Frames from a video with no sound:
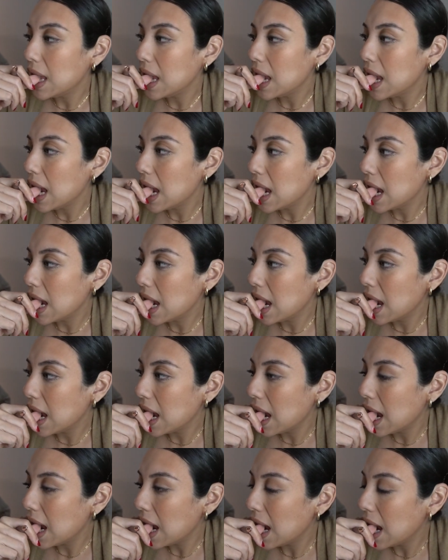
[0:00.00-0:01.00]

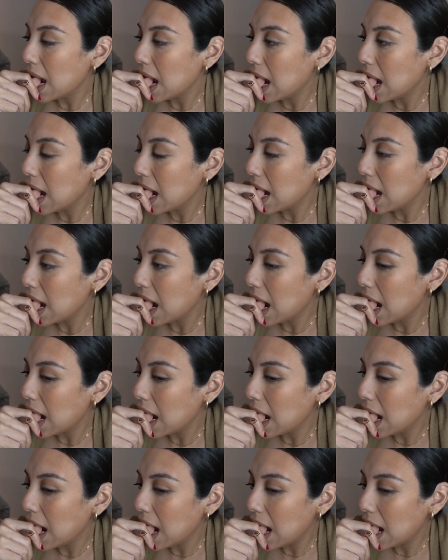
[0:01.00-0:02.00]

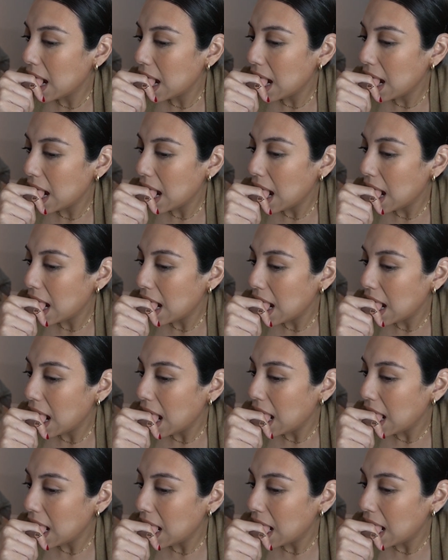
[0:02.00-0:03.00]

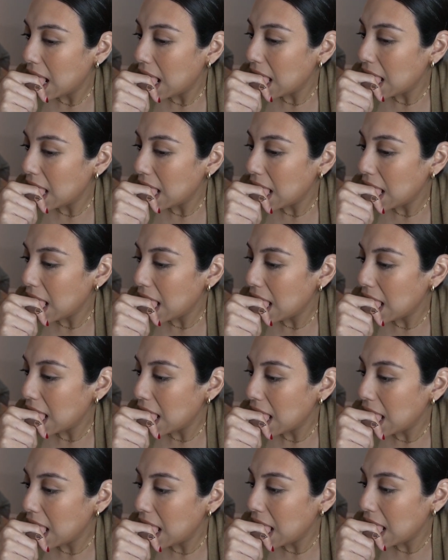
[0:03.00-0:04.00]

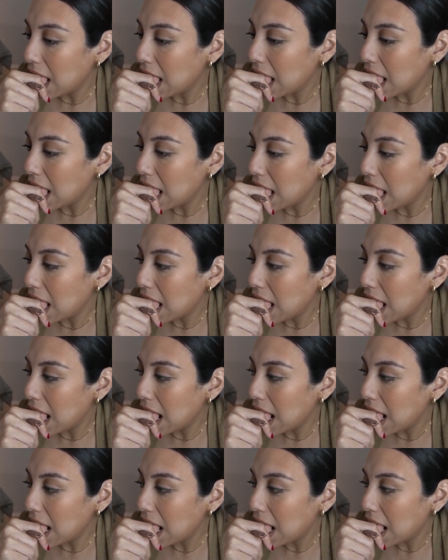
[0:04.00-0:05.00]

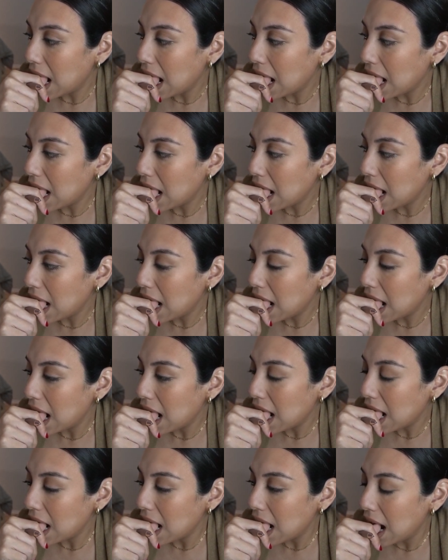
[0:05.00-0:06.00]

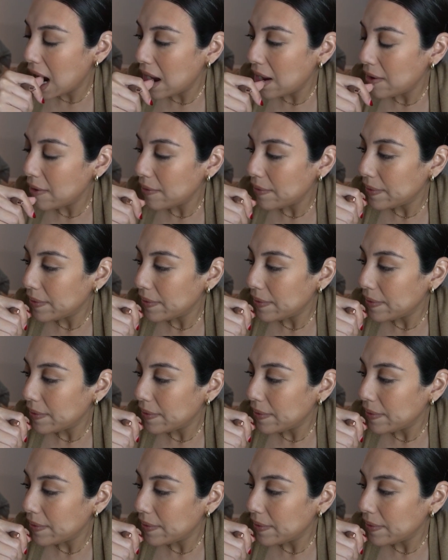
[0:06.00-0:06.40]
(silence)